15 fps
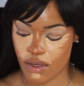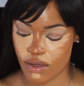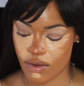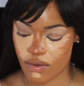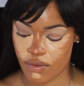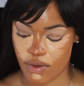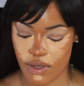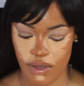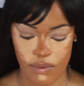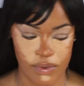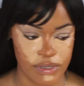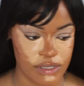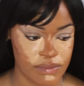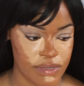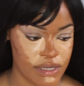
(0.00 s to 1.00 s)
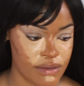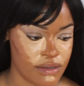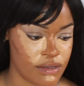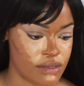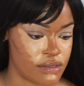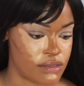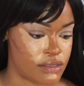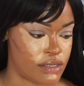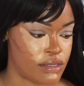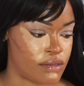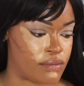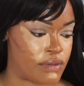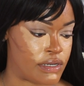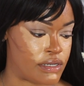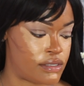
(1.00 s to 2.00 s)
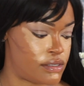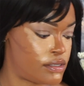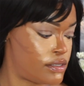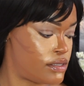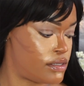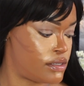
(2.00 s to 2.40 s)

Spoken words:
All right, where's my concealer brush?